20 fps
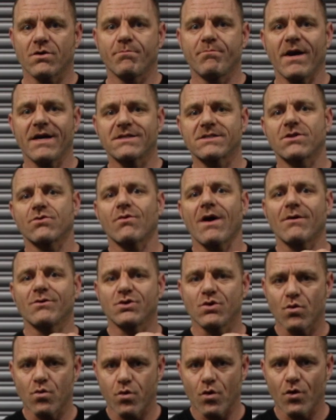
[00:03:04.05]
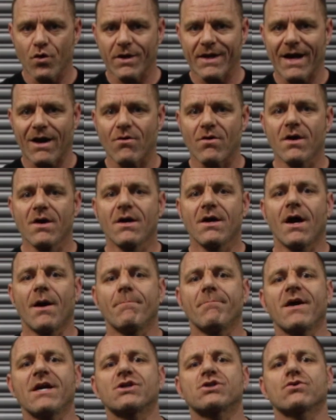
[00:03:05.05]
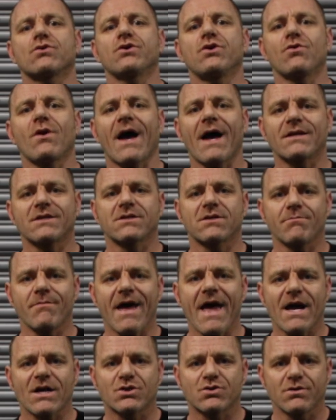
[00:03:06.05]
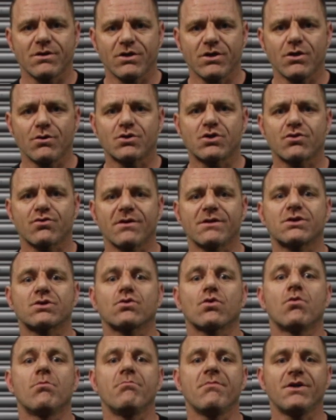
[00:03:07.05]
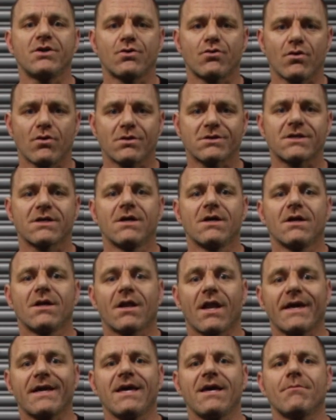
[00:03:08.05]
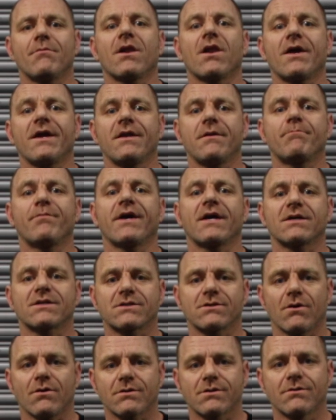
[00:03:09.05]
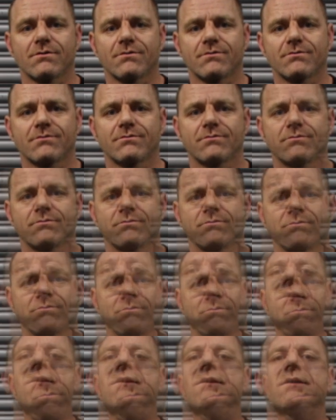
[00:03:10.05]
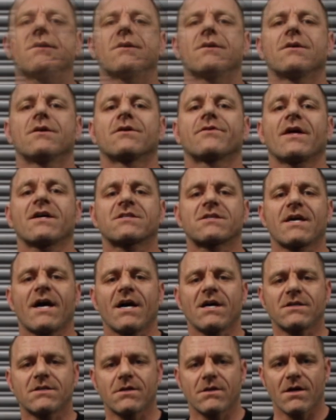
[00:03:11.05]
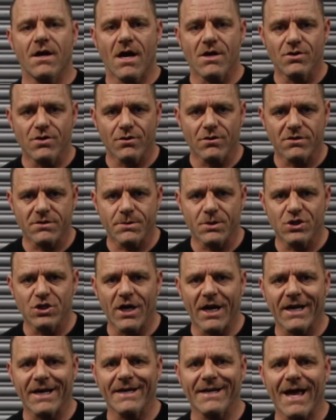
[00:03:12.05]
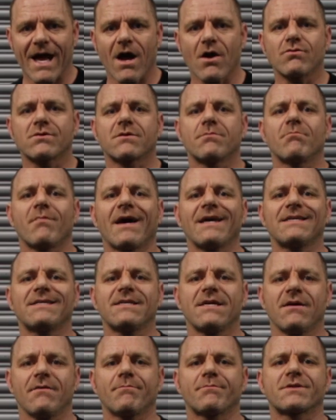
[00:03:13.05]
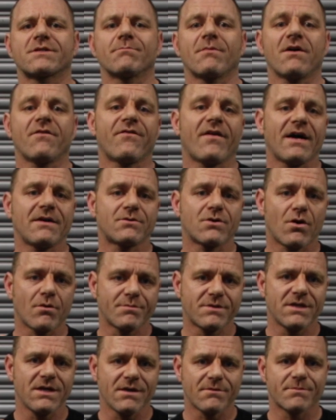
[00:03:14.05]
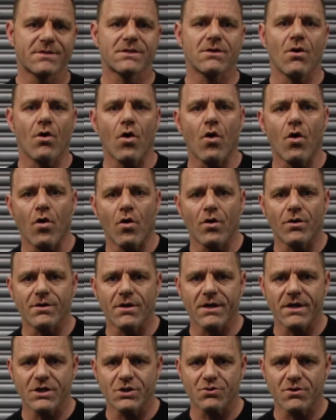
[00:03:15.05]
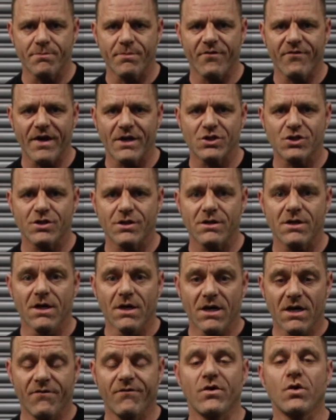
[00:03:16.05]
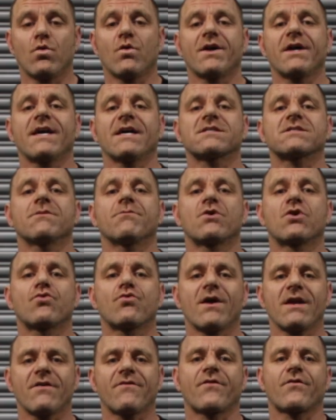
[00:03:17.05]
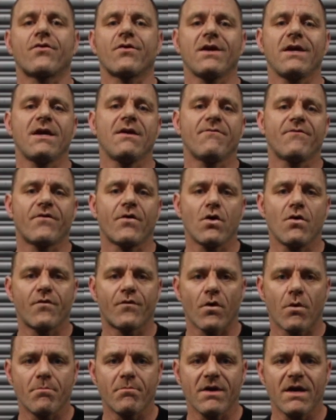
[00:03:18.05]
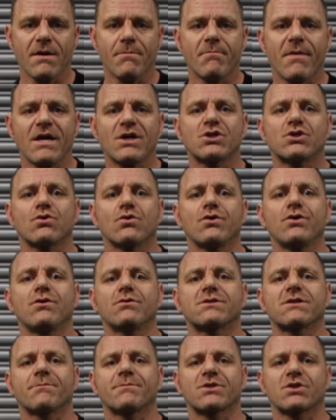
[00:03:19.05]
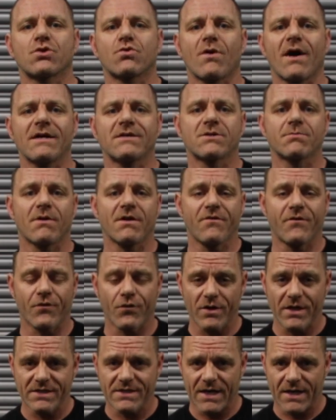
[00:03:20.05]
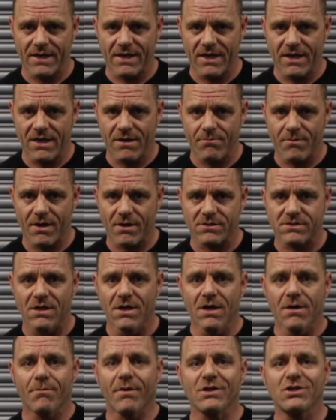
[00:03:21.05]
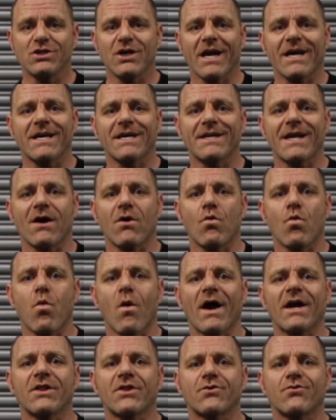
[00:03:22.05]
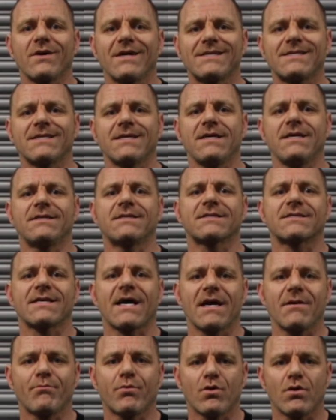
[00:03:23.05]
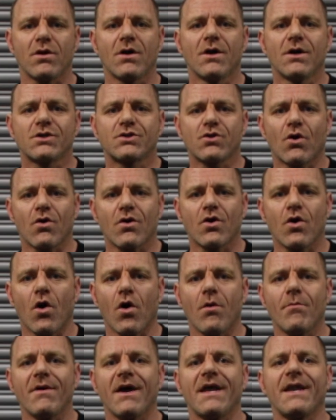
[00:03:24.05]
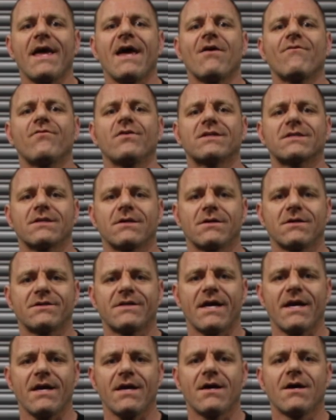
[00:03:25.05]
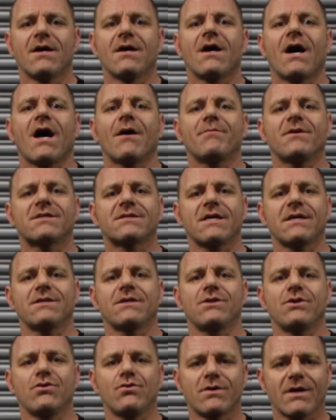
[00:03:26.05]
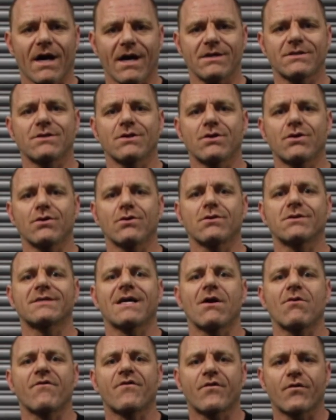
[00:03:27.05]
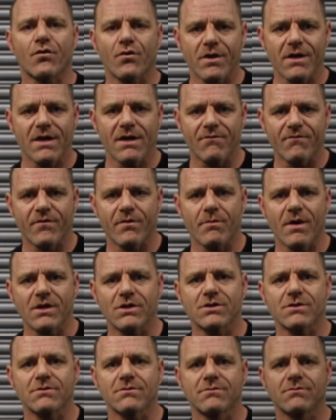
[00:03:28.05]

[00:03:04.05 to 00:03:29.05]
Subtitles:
based around your workout, and make sure you add some extra nutrients or minerals like Himalayan pink salt. Thanks guys and girls for checking out my tips, my 5 top tips on injury prevention. If you want to get some great free info from me, make sure you subscribe to my free daily emails by checking out y3tdisciple.com, and every single day I'll be sending you guys and girls out free information.